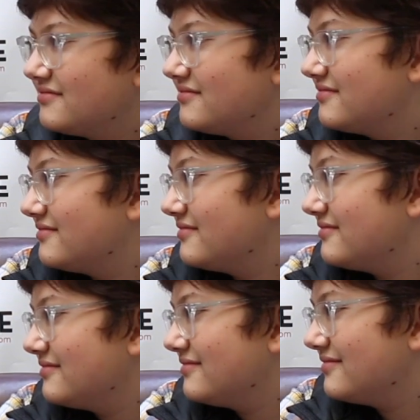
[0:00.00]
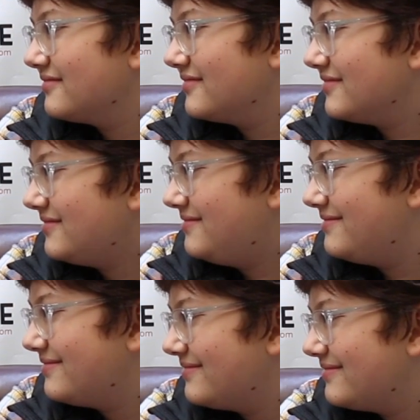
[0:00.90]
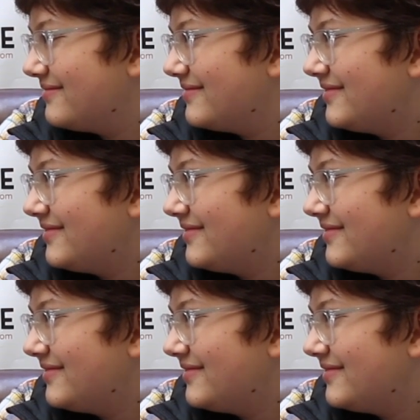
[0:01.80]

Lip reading: This person isn't speaking.